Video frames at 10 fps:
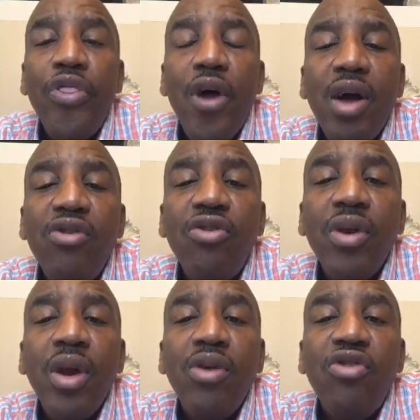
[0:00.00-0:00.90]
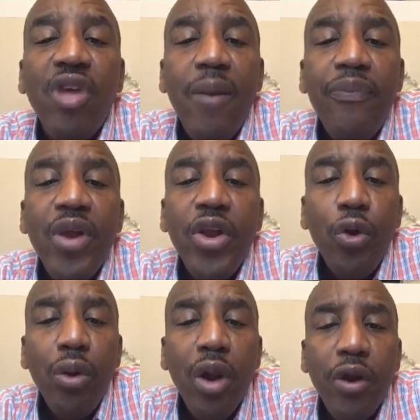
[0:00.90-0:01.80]
us something you
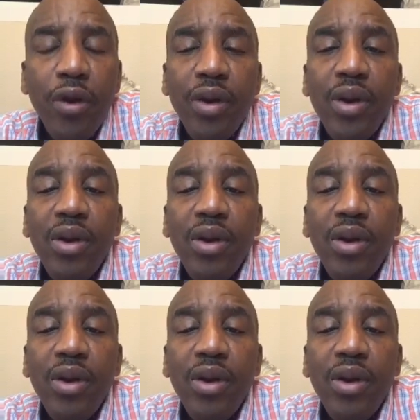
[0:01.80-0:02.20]
learned,